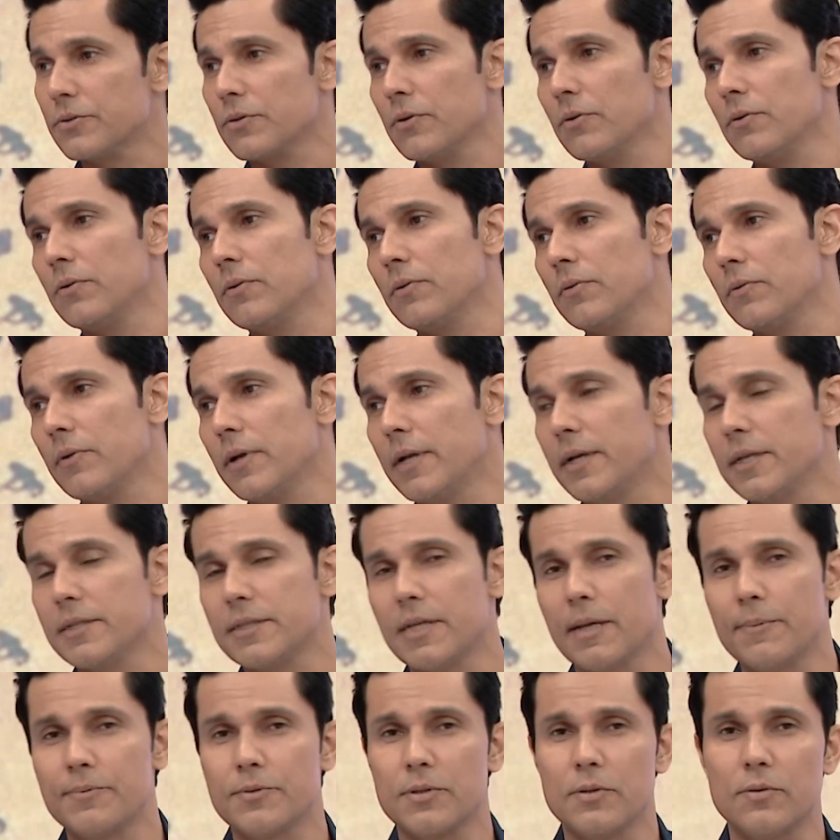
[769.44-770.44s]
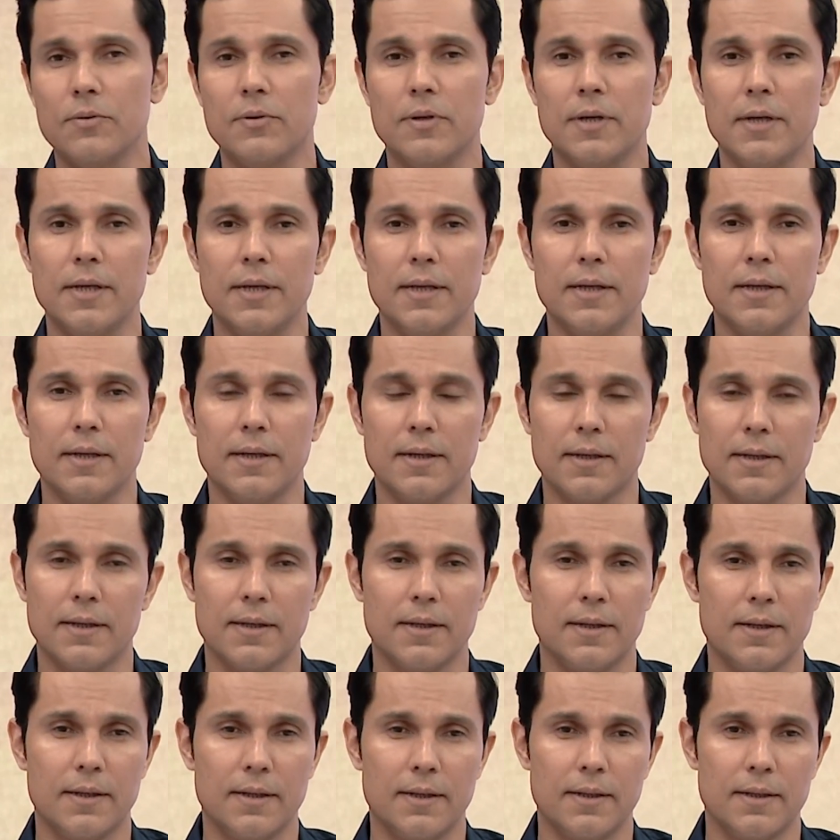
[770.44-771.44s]
So it is absolutely uh,
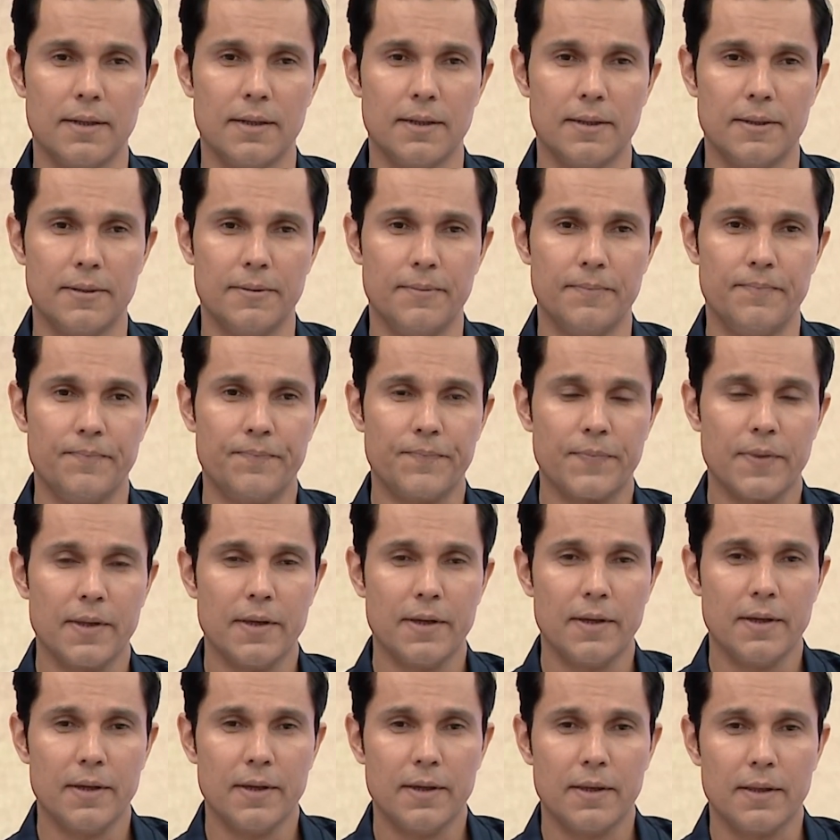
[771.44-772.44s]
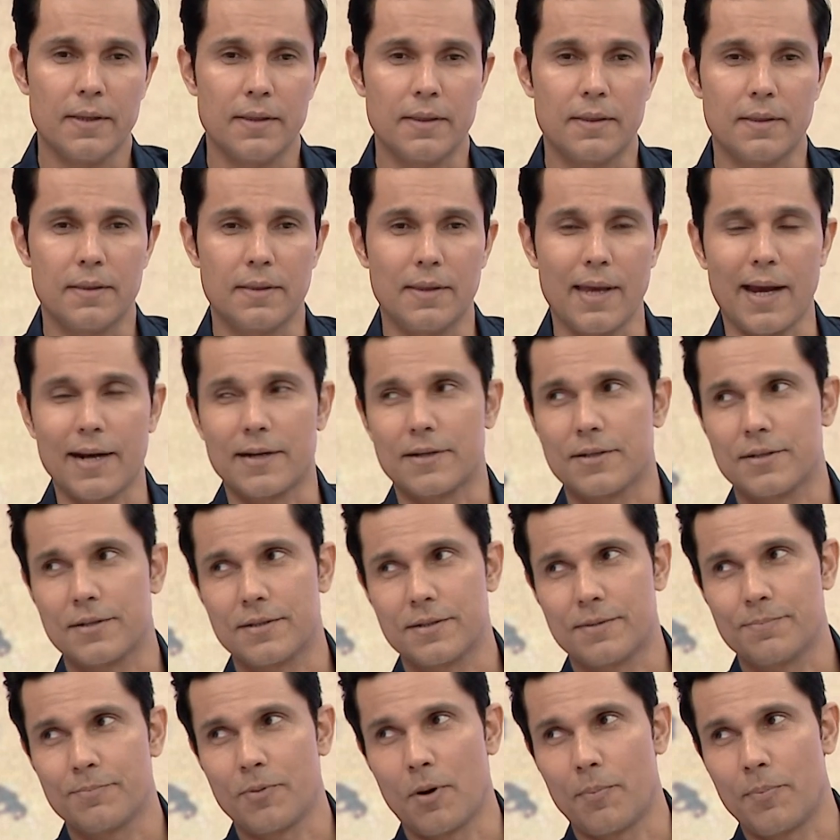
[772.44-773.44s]
uh, uh
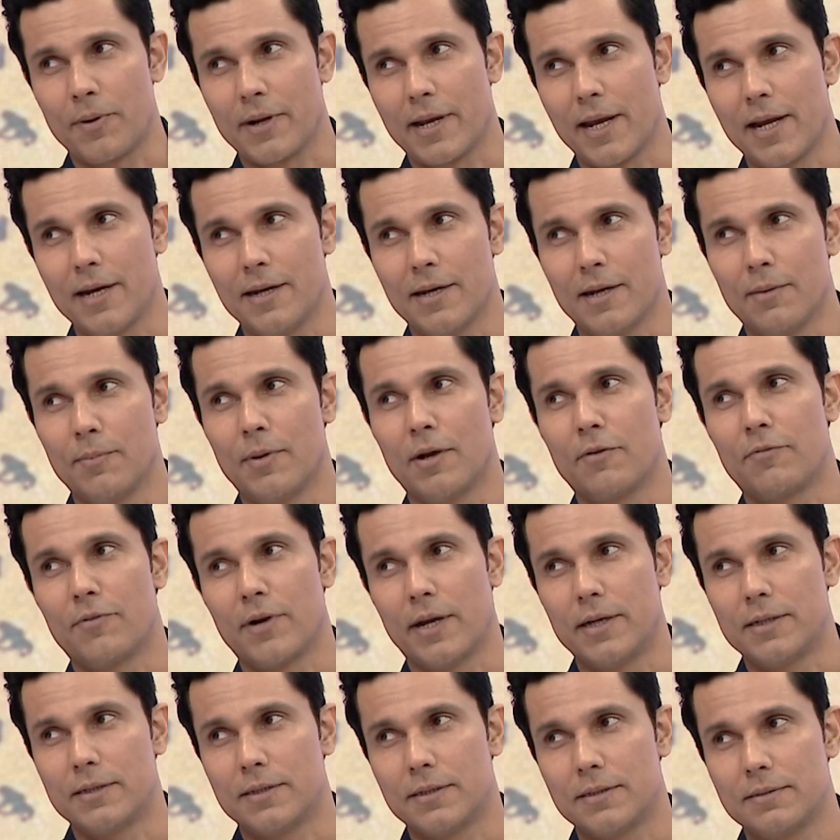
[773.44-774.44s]
that's propaganda, my friend.